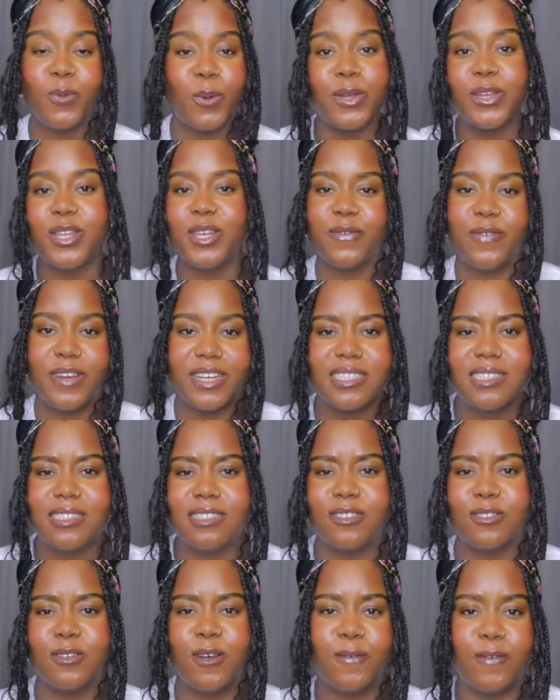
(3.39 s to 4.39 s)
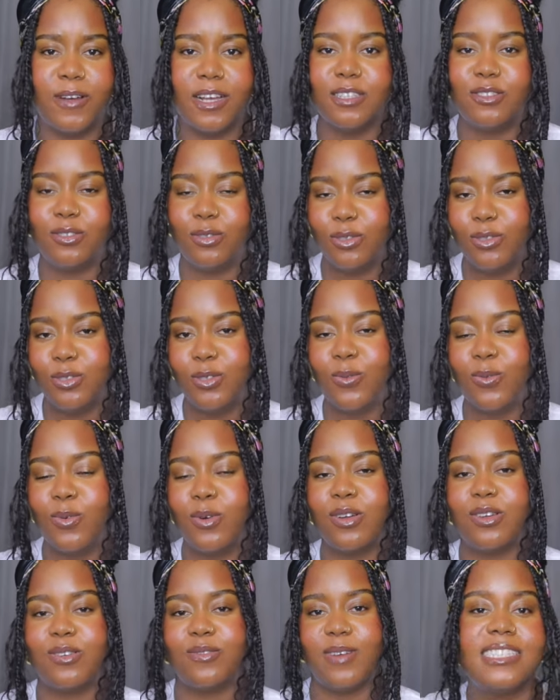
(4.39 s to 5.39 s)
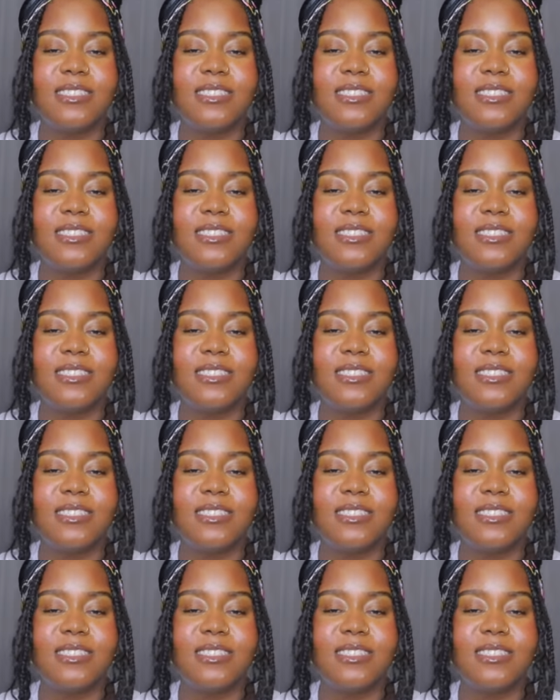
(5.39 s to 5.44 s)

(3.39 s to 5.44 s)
Well, universities offer social work.